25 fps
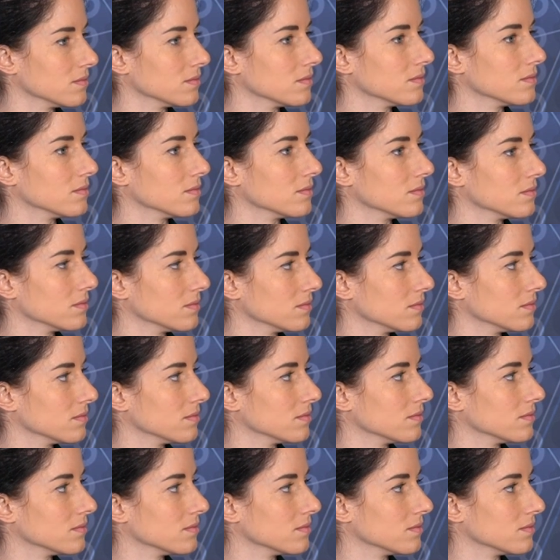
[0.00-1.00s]

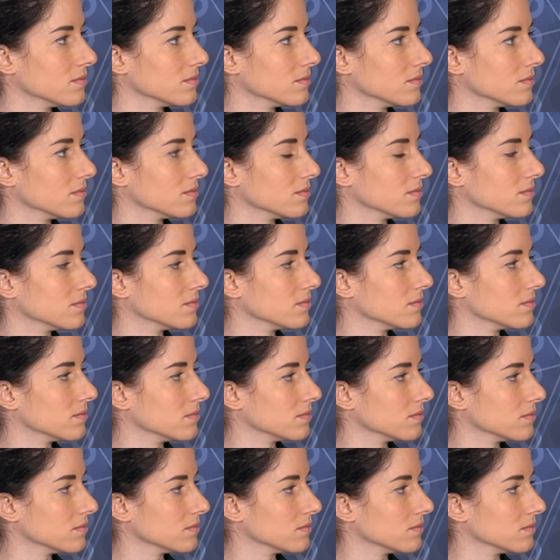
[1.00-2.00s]

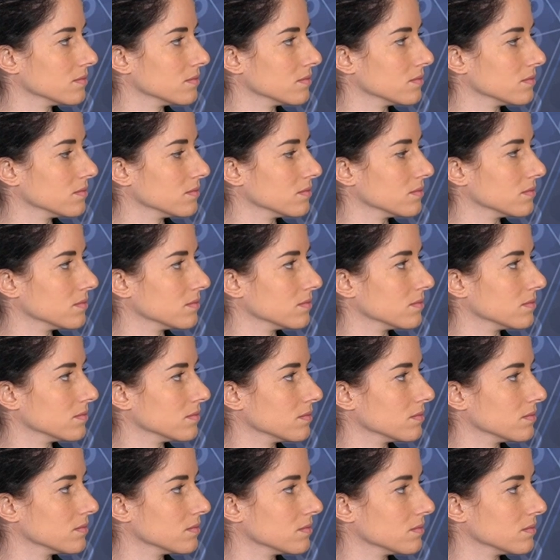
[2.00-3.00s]

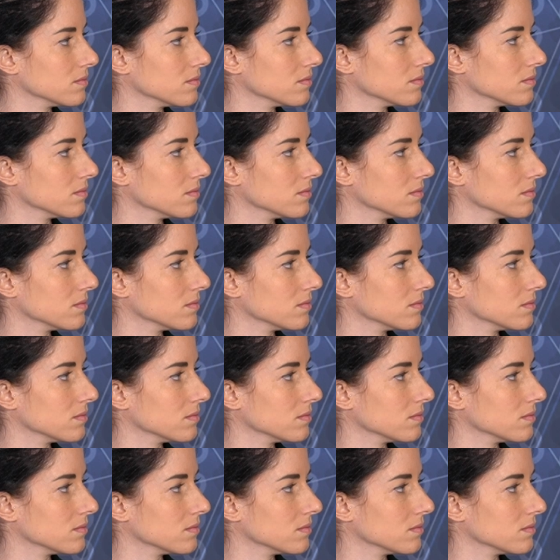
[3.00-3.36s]
(not speaking)